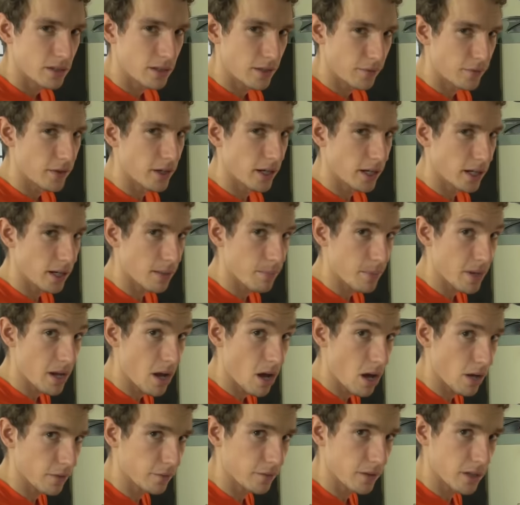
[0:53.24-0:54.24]
if you're gonna be
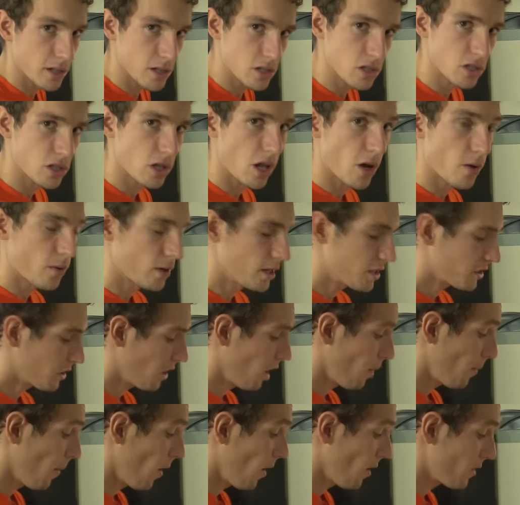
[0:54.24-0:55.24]
after slow release
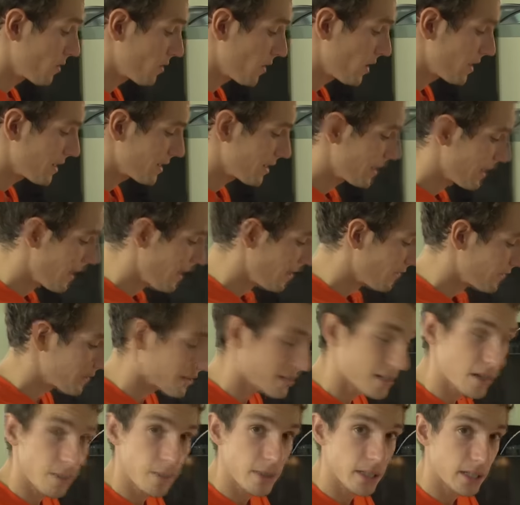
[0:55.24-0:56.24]
carbohydrates, then having
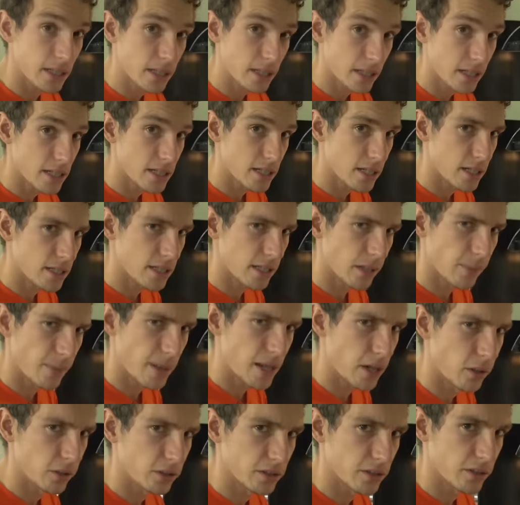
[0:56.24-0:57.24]
something that's gonna take a
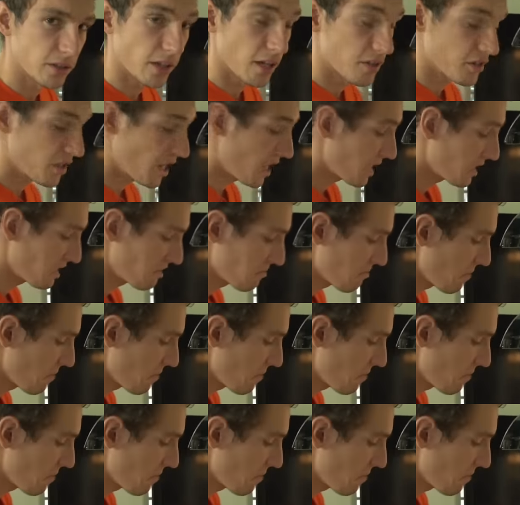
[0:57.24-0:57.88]
bit longer to digest